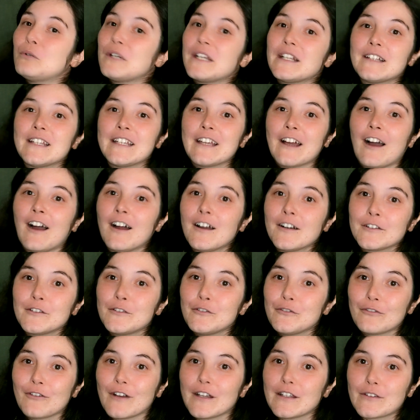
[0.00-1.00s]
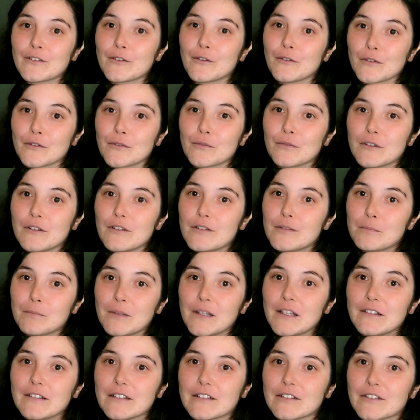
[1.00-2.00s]
really hard to find songs for this
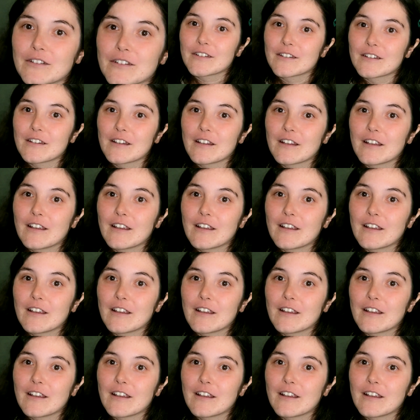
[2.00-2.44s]
playlist.